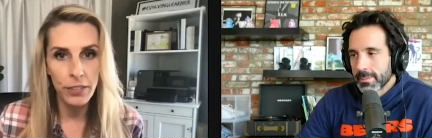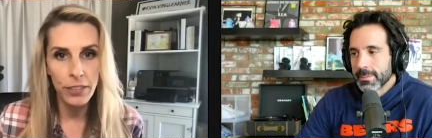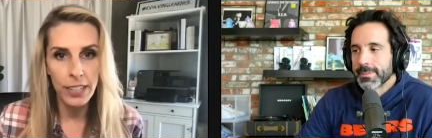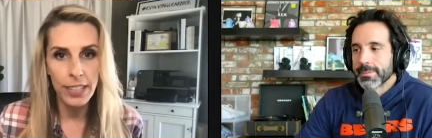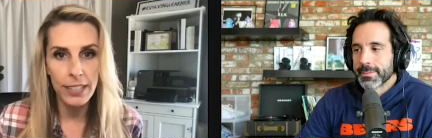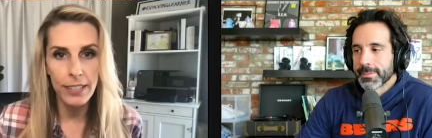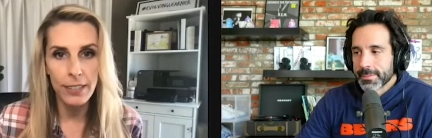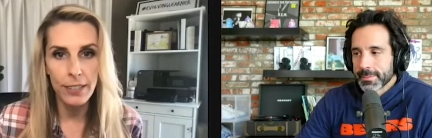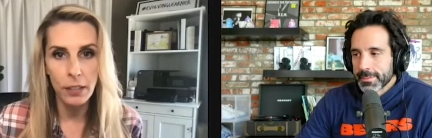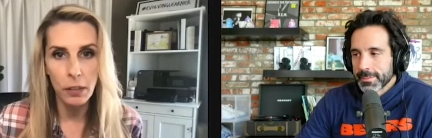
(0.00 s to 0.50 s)
Speaker 1: Mm-hmm.
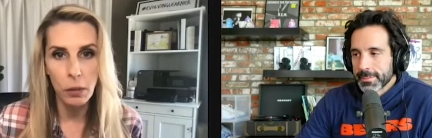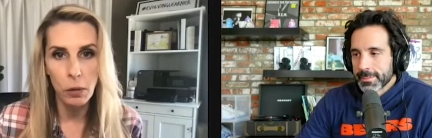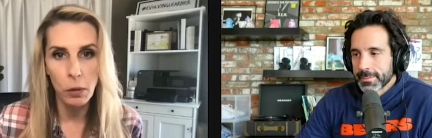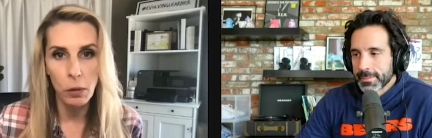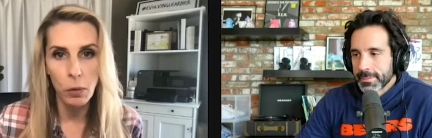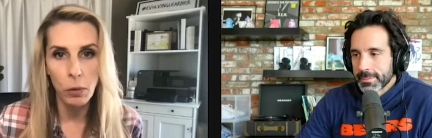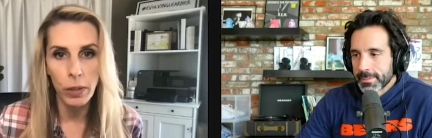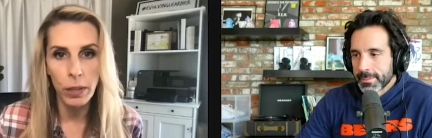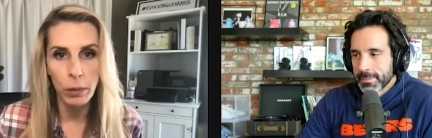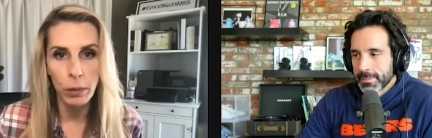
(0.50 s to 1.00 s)
And
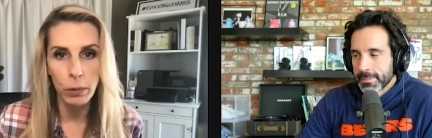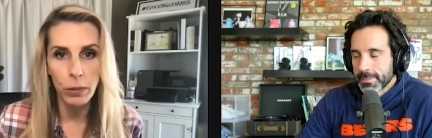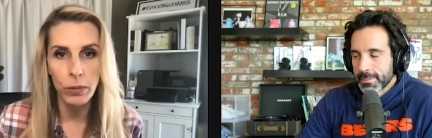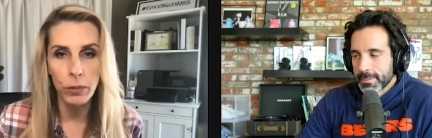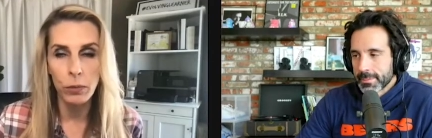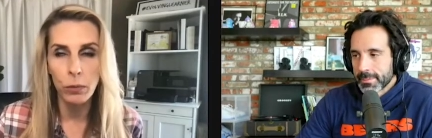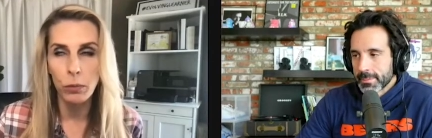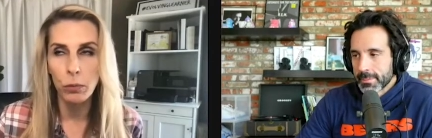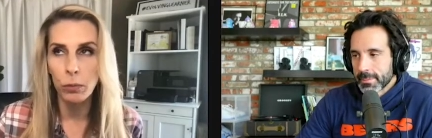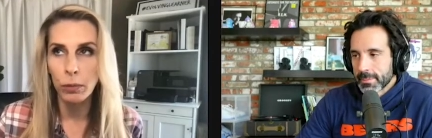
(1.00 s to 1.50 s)
so it
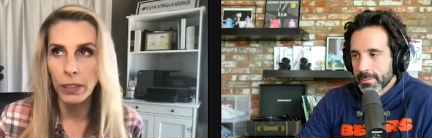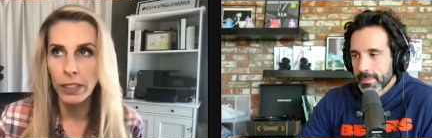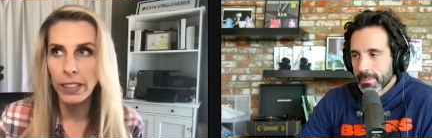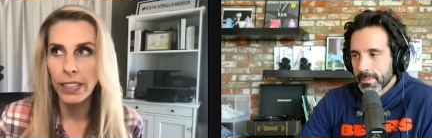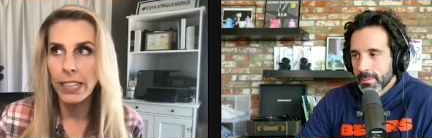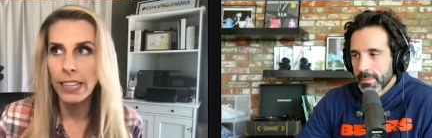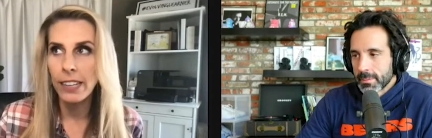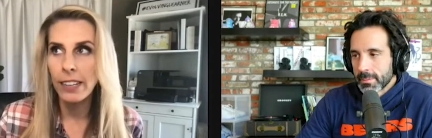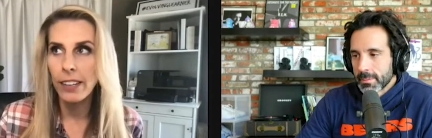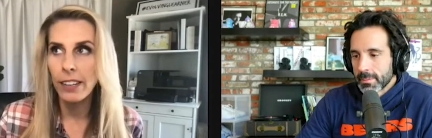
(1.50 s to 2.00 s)
was
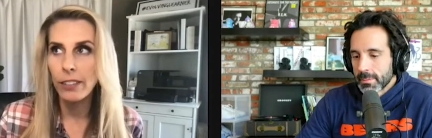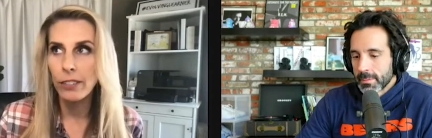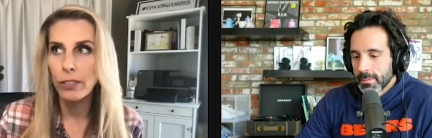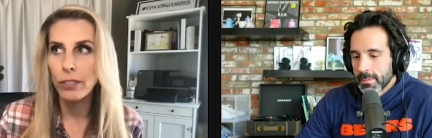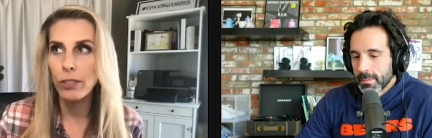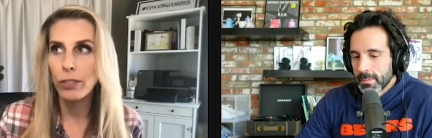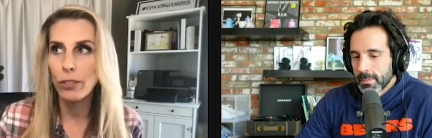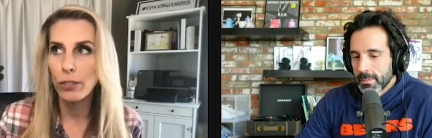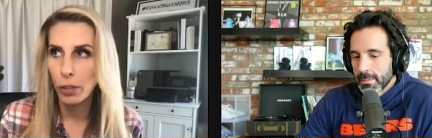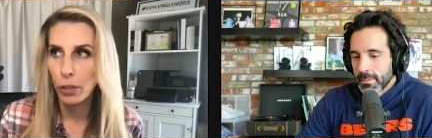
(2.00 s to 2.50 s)
really
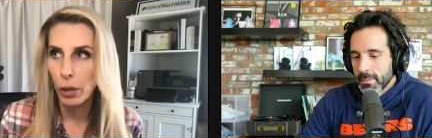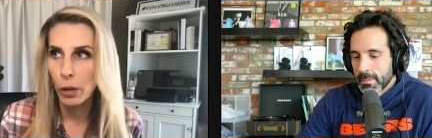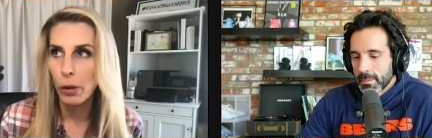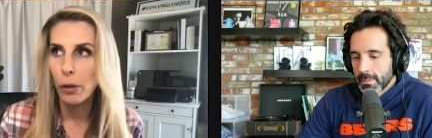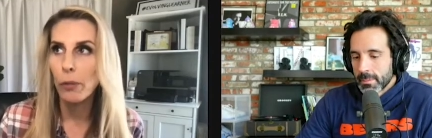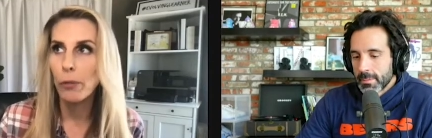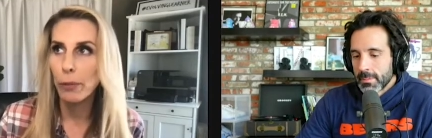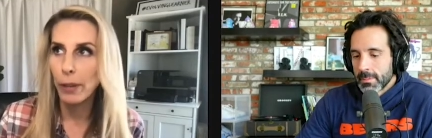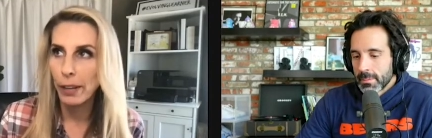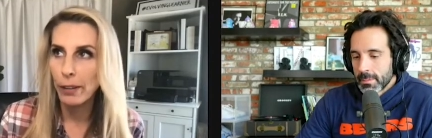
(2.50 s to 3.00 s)

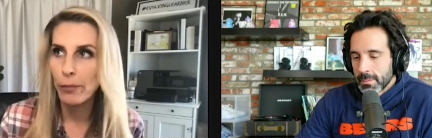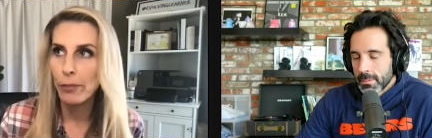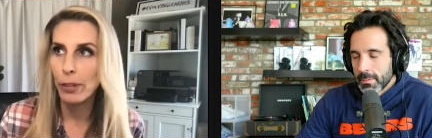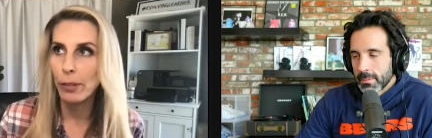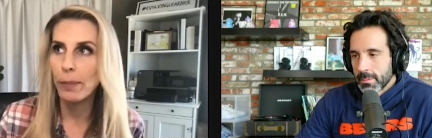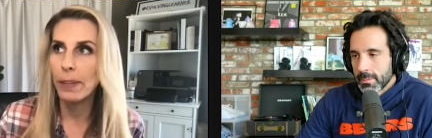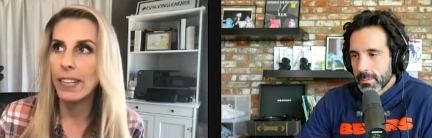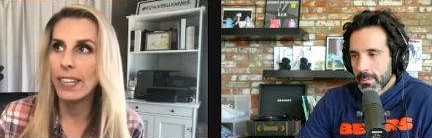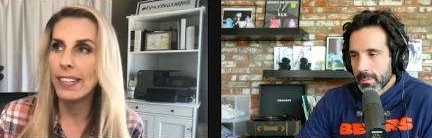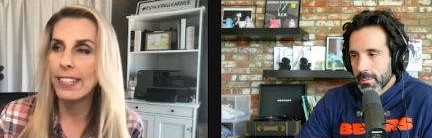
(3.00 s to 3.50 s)
so fun
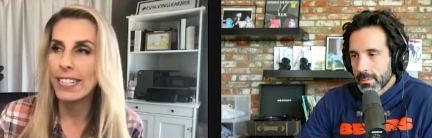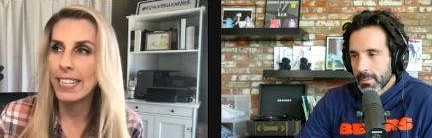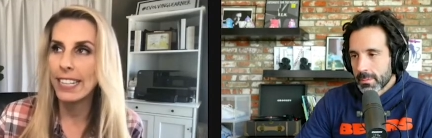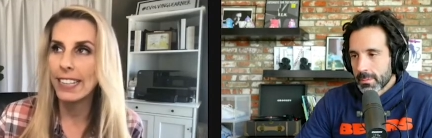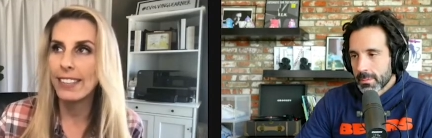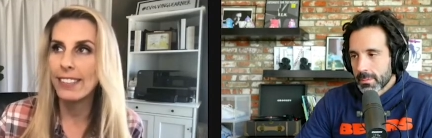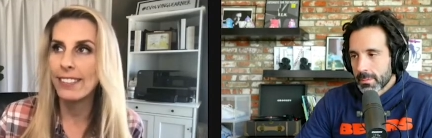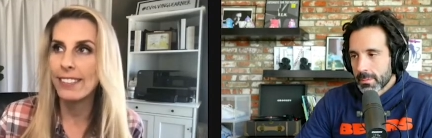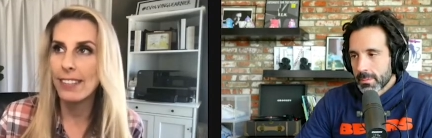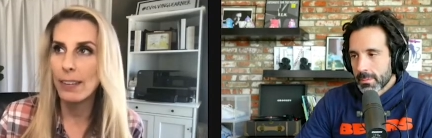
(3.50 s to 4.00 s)
for me to
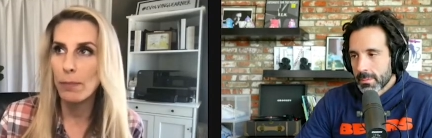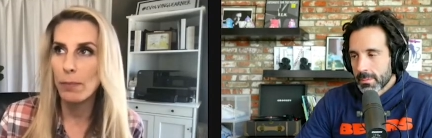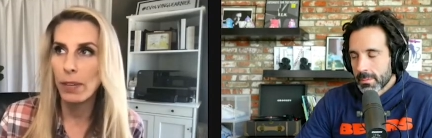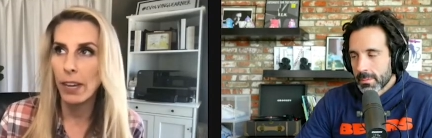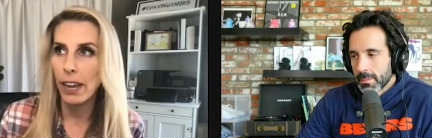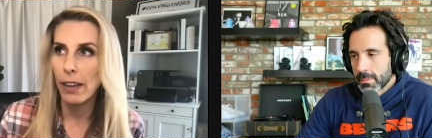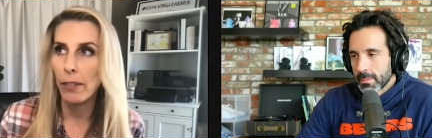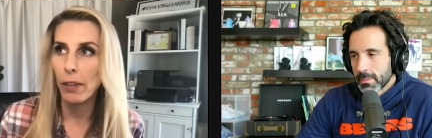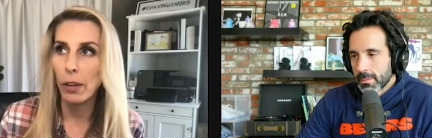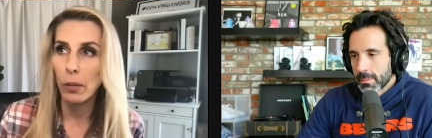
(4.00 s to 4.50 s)
take this deep
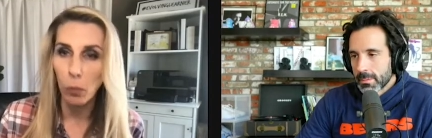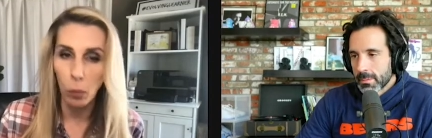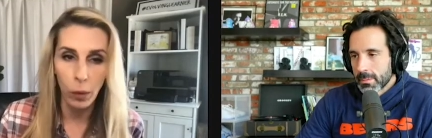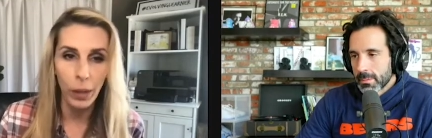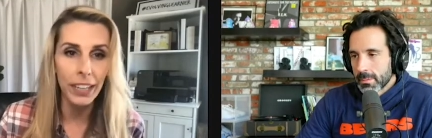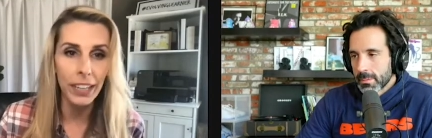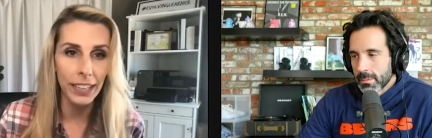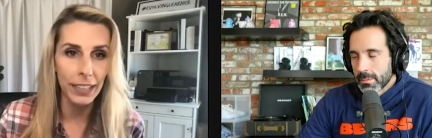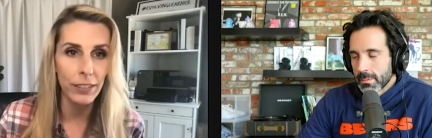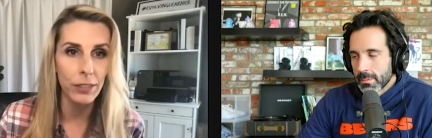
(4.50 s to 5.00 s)
dive on
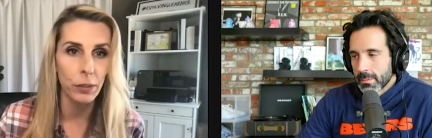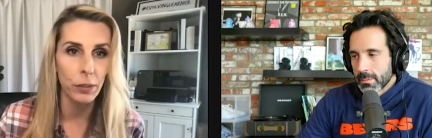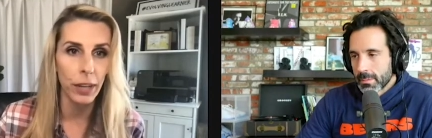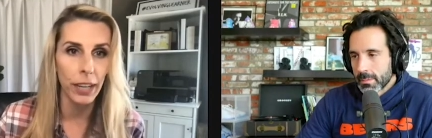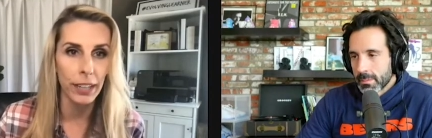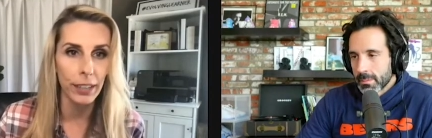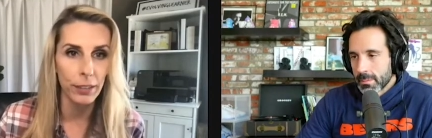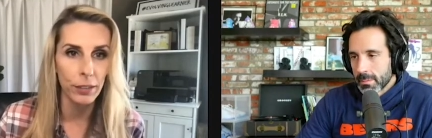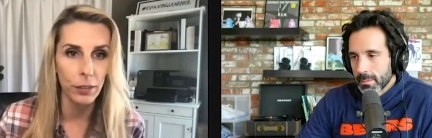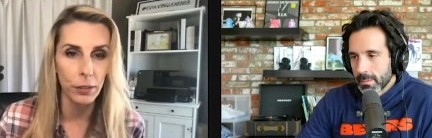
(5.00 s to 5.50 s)
what is
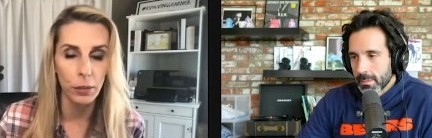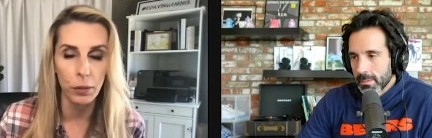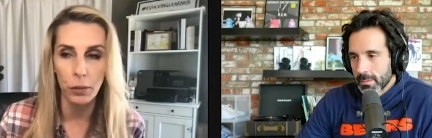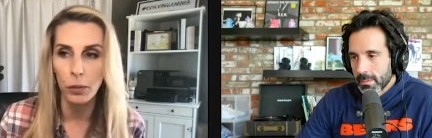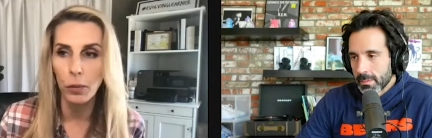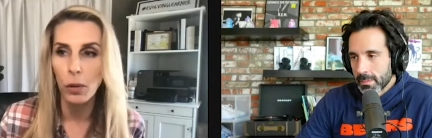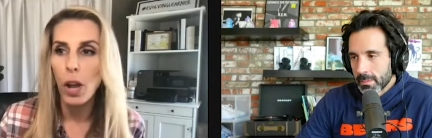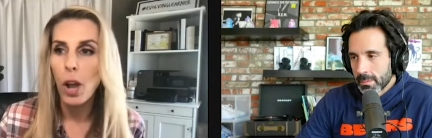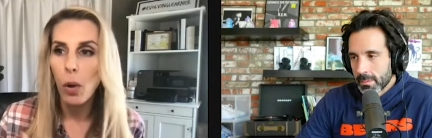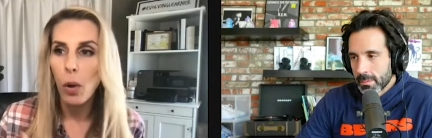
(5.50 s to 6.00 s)

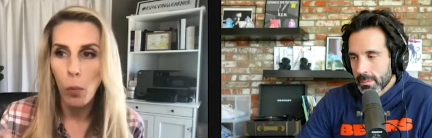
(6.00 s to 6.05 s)
gratitude,